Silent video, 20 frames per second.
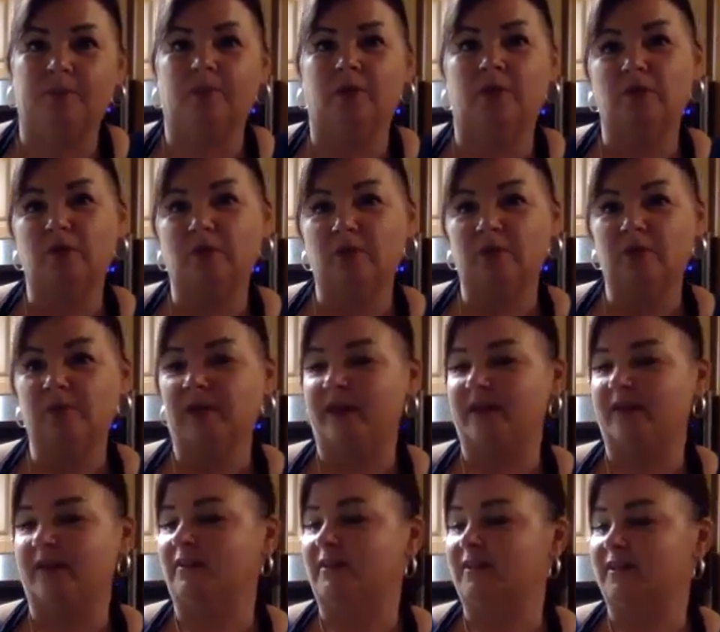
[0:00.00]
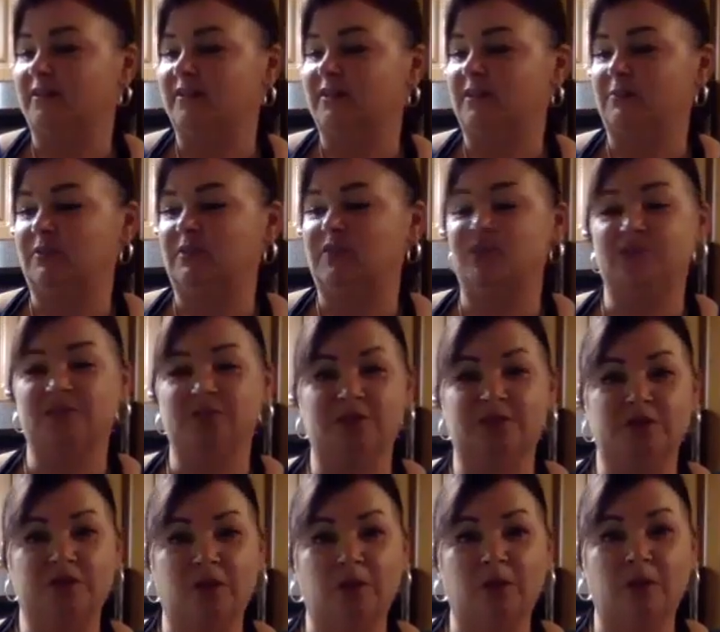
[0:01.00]
Oh my goodness, it was
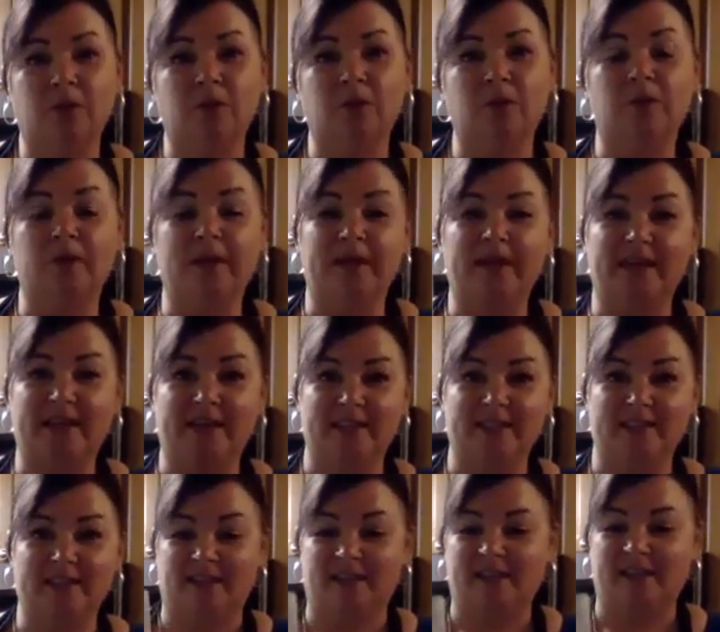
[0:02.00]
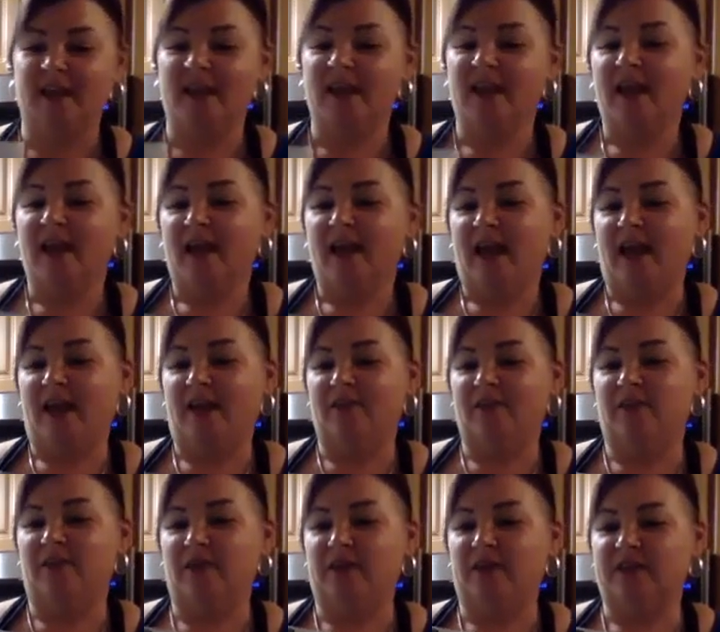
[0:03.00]
so easy. And of
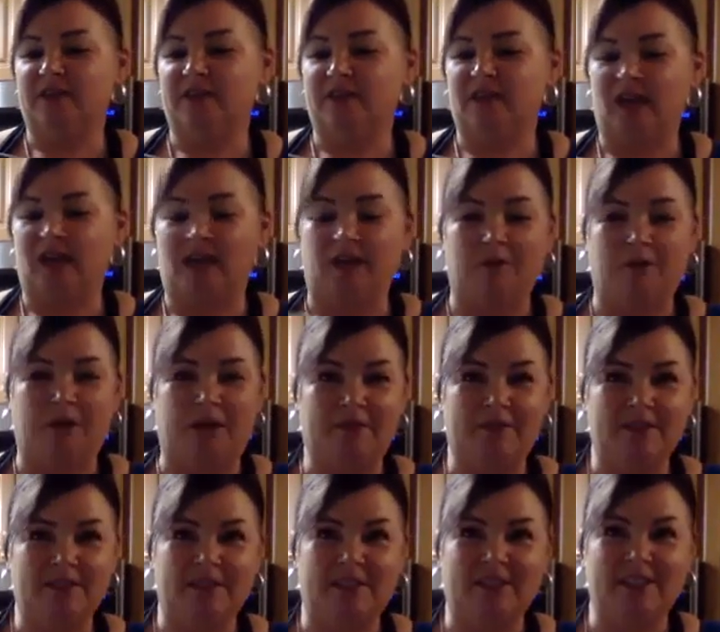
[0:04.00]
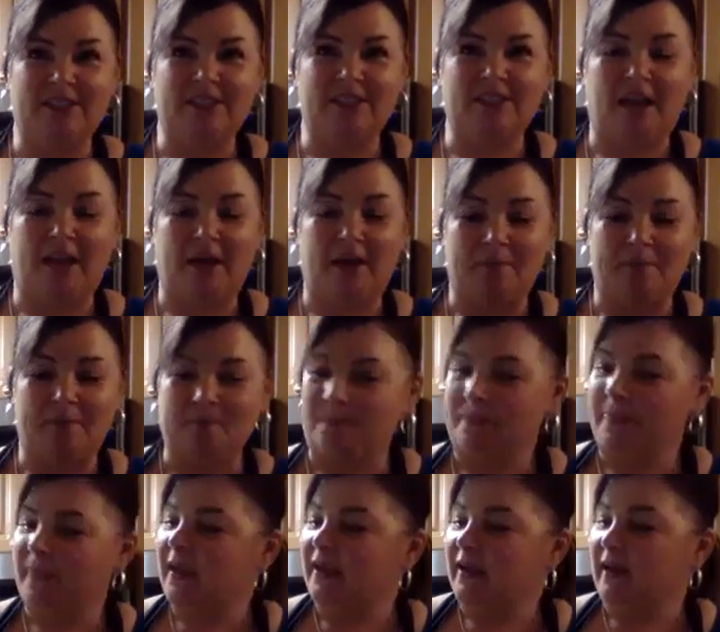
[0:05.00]
course, uh, when it was lunchtime,
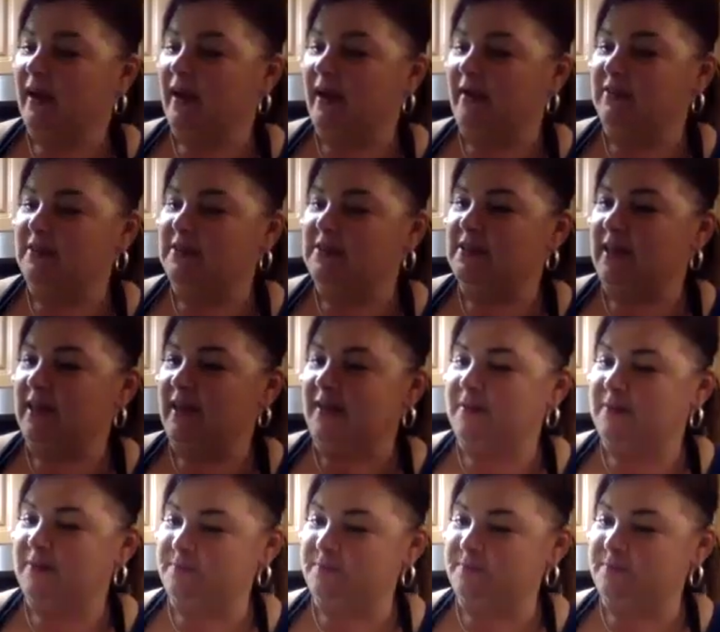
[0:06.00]
I was uh,